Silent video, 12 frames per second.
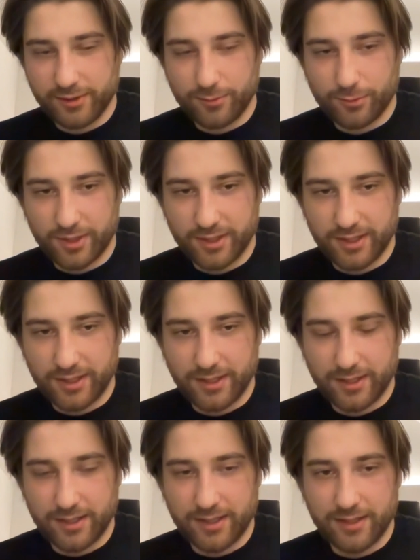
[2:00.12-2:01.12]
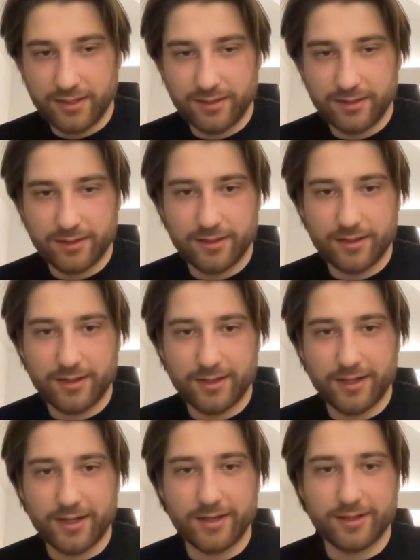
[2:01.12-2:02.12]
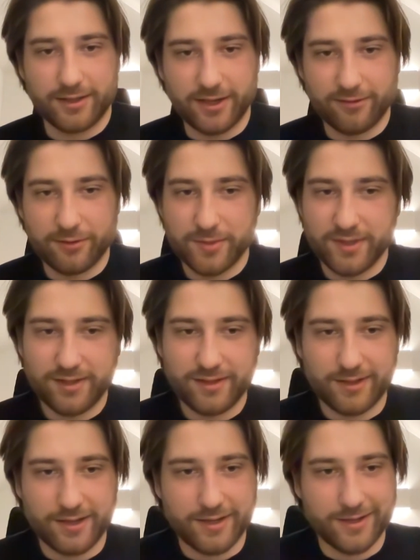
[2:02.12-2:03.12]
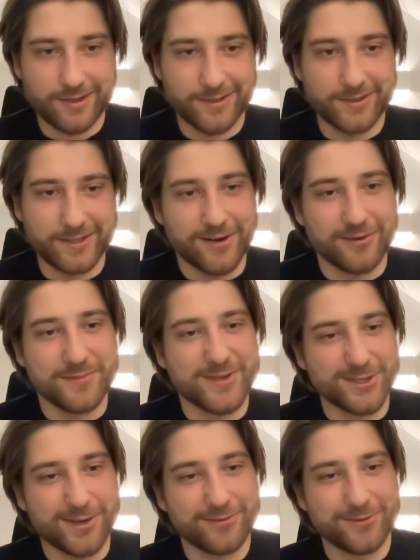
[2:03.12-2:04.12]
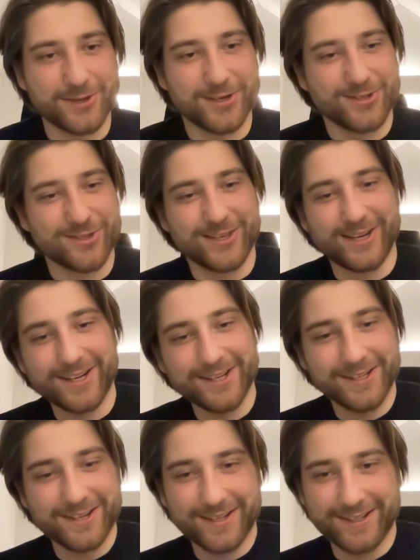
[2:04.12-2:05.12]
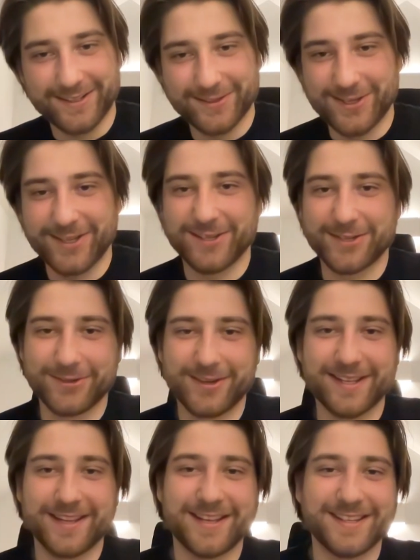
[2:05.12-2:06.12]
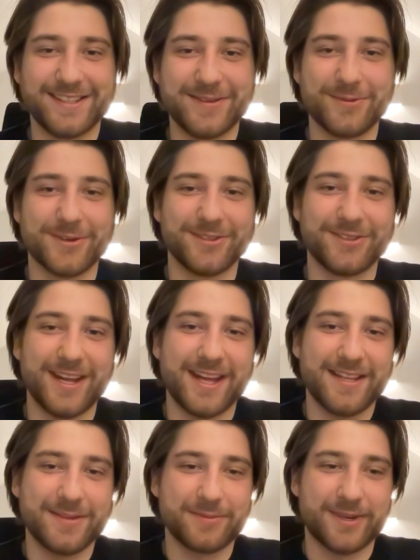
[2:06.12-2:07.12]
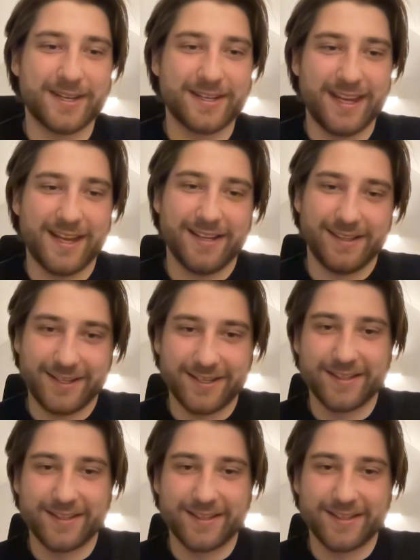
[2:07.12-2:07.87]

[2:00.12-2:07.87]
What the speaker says: working in government software engineer. I'm not gonna go any deeper into that, but yeah, like